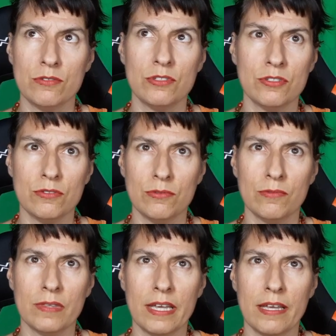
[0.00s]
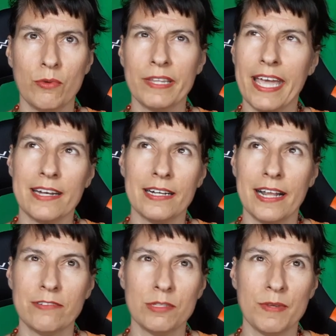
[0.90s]
to they had an
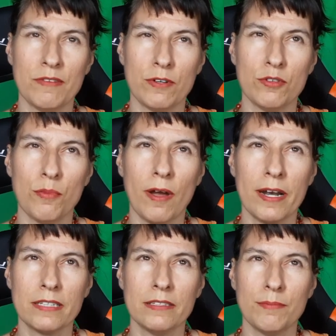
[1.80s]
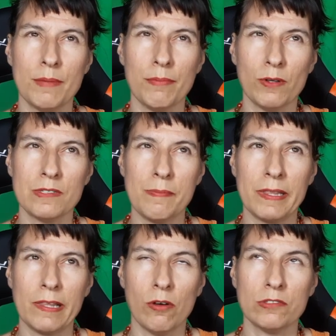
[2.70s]
announcement for a new product, meatballs, but
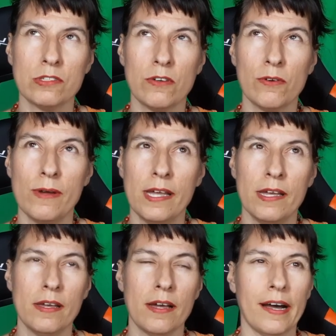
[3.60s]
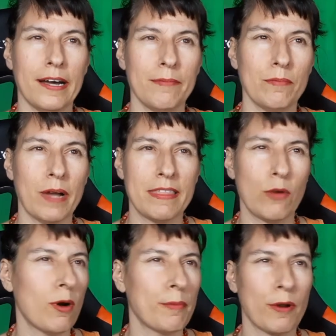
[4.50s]
also I think
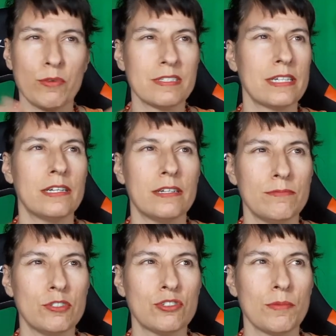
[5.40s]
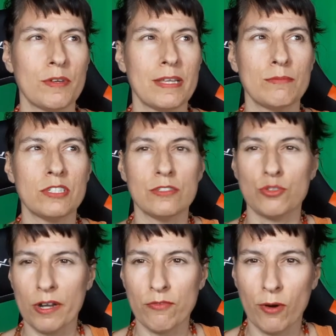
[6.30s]
Walmart was going to distribute them to
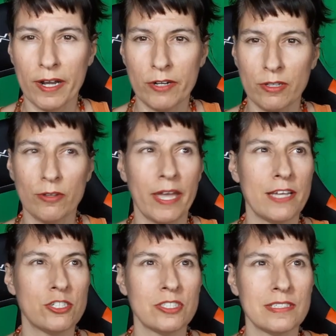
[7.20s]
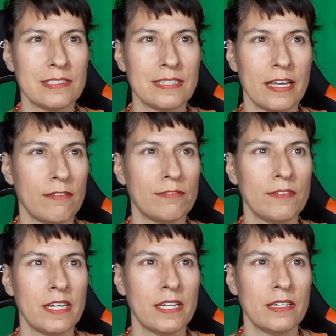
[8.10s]
2,400 locations instead of
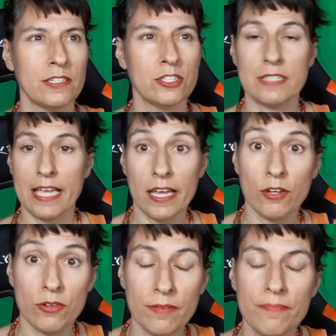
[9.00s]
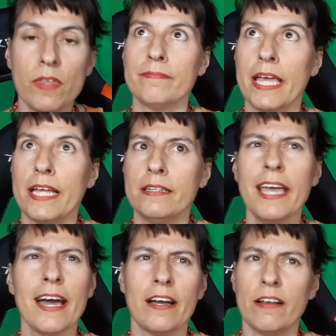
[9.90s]
just 800. And
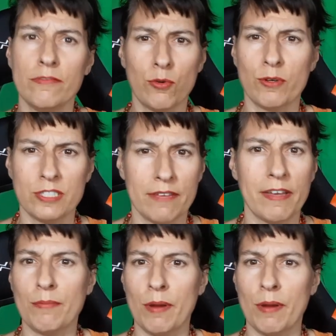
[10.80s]
yeah, of course, I've had my